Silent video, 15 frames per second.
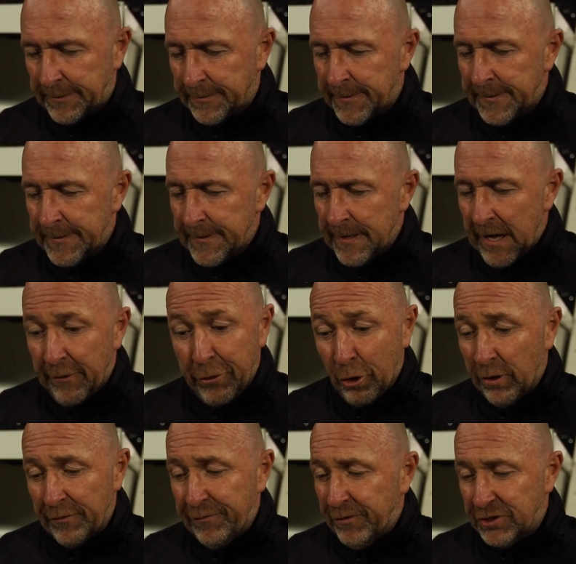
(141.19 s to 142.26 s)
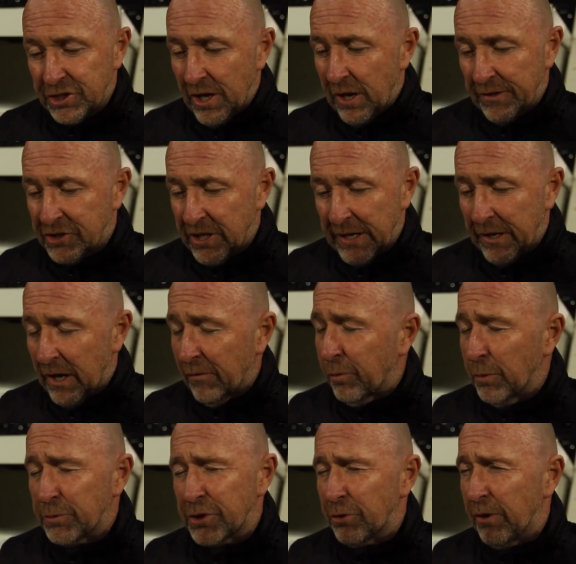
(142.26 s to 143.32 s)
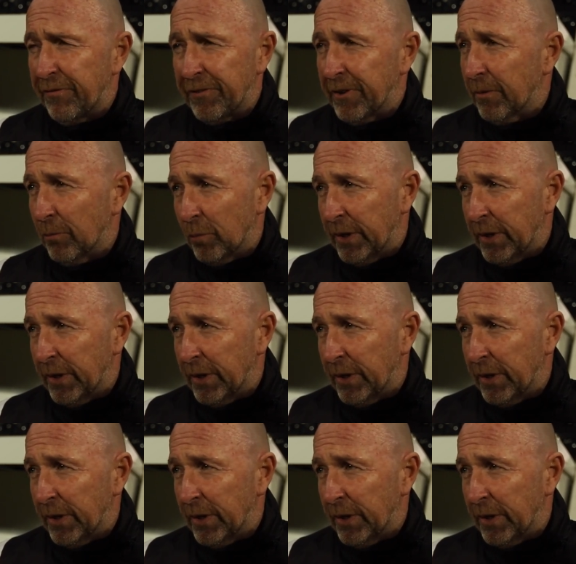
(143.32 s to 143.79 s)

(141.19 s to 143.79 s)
And I thought the start of the second half we were terrific.